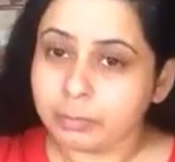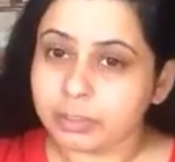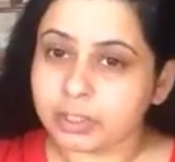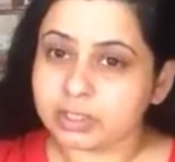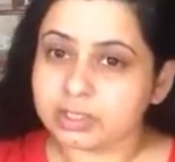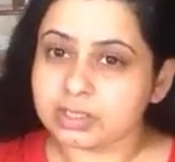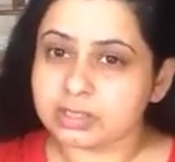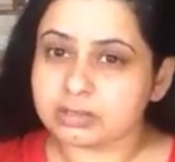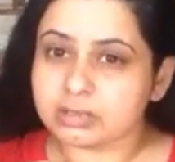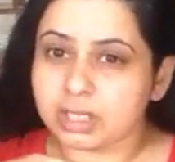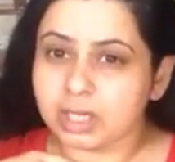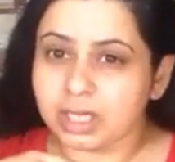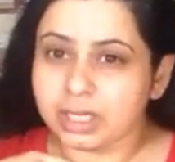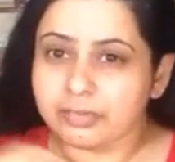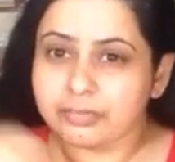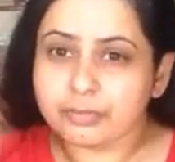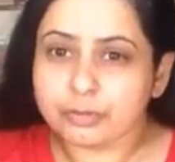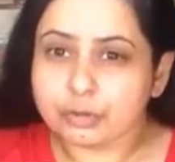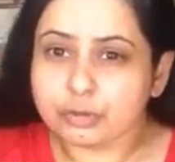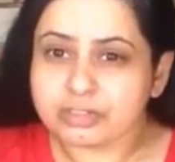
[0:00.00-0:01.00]
because
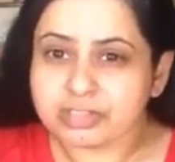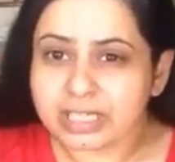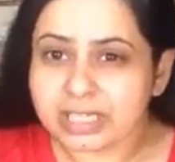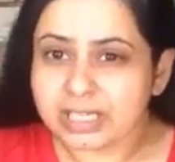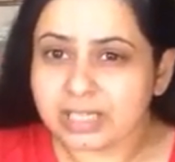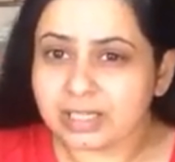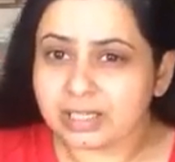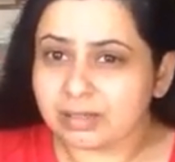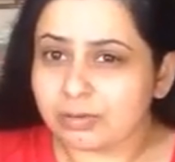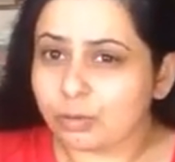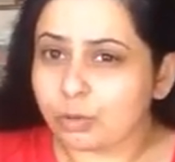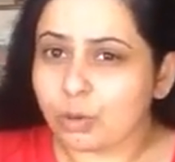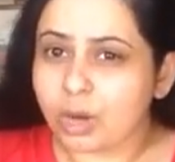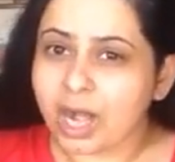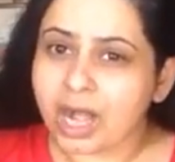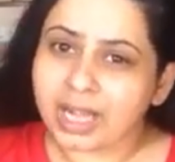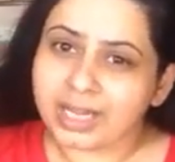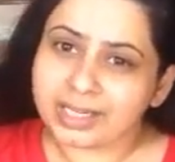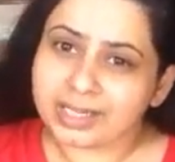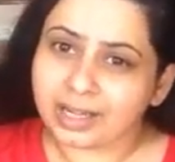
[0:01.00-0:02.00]
if you say, oh hi,